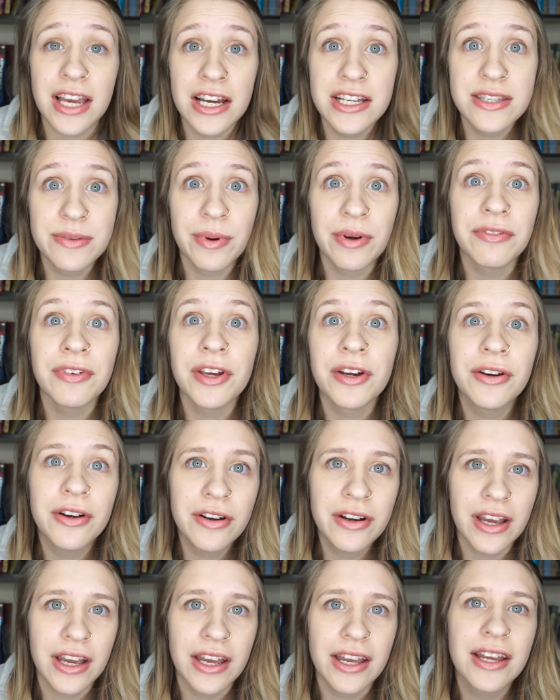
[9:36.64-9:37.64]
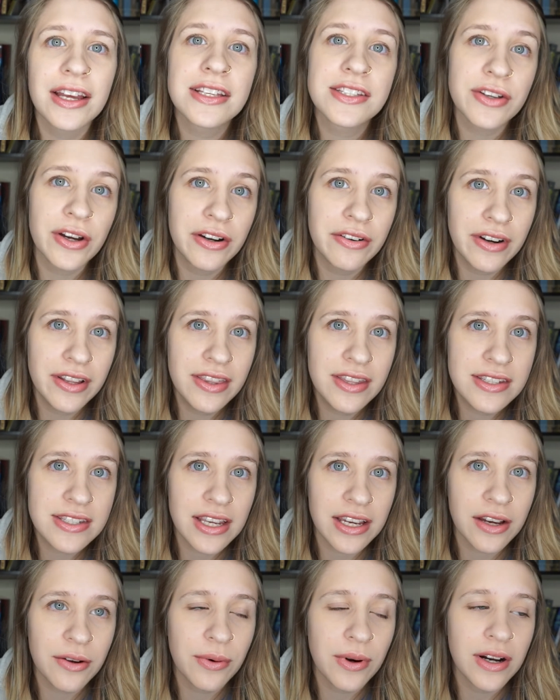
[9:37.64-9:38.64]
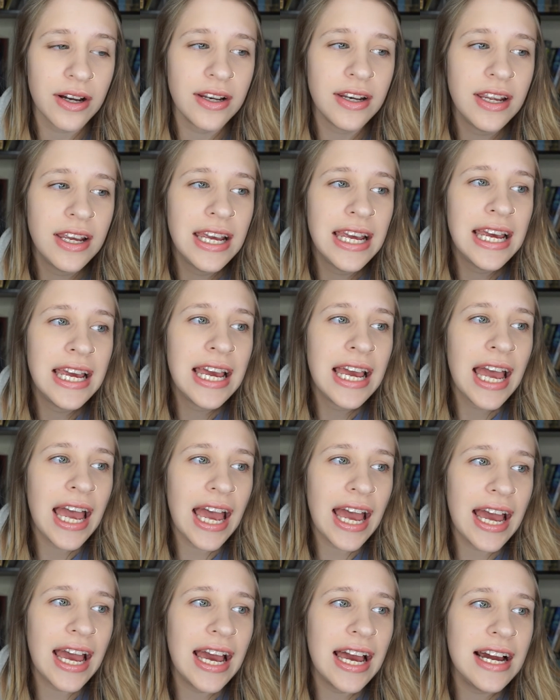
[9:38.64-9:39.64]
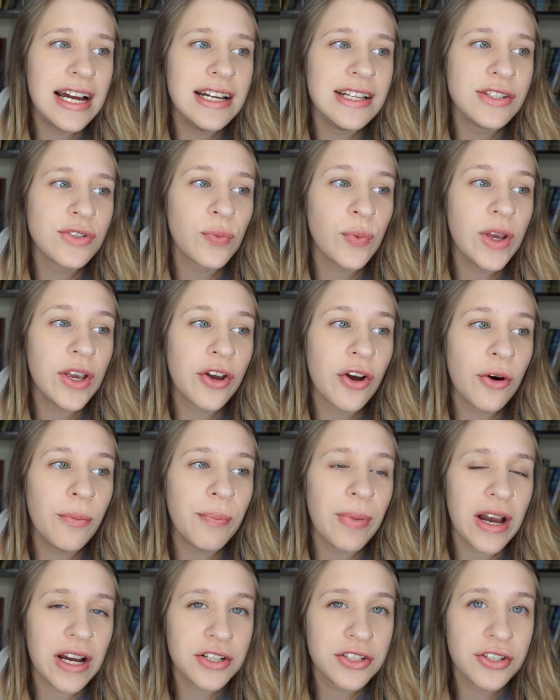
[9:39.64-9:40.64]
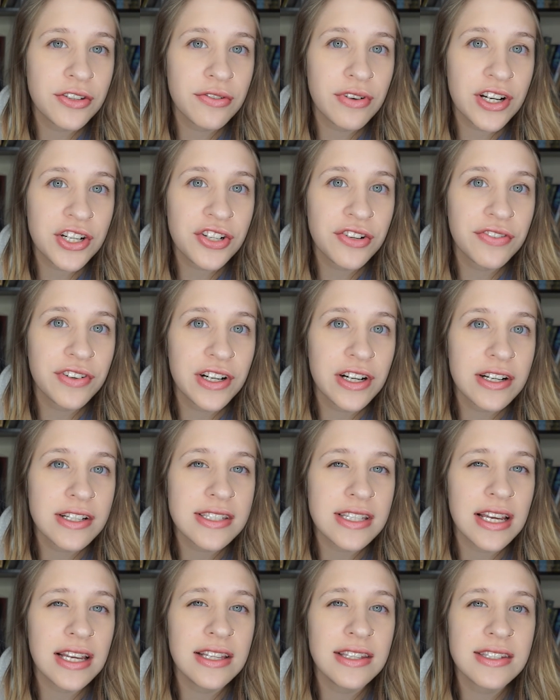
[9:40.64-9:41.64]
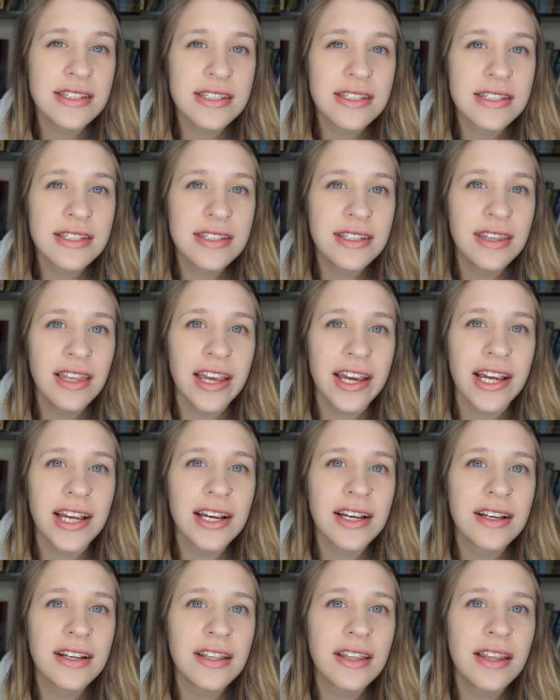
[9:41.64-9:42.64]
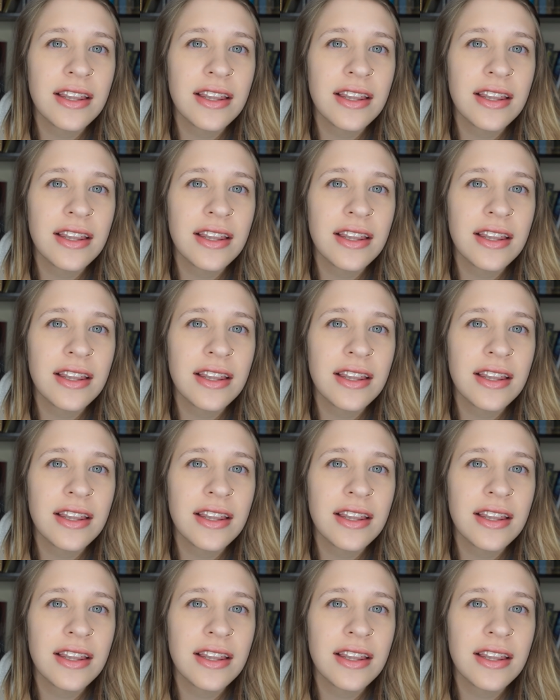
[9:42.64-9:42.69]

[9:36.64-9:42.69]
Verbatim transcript: Skies Above You. Okay, so I read the second one and we go back to the Russiaverse and like